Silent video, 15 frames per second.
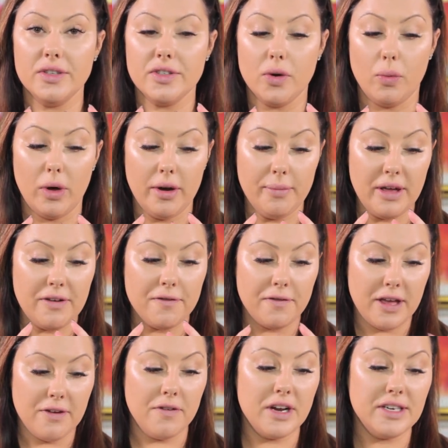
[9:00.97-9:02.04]
So one of my
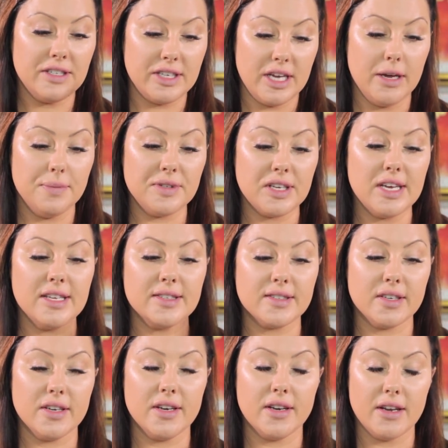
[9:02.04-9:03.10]
favorite tips is
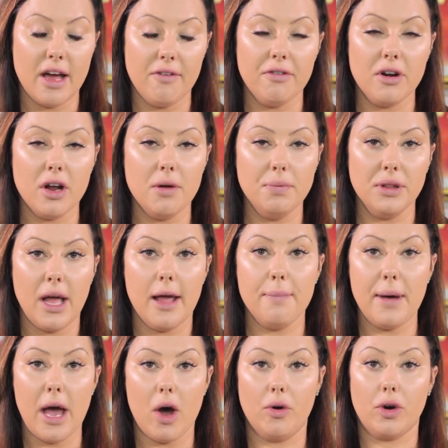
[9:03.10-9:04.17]
to never apply
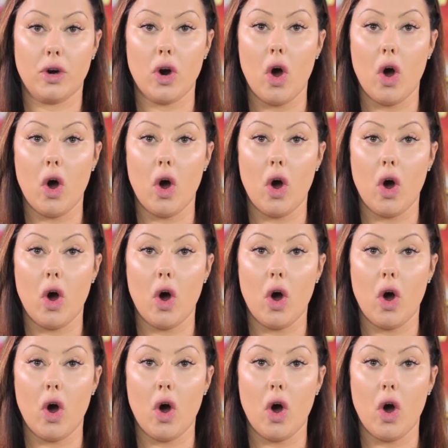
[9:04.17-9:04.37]
powder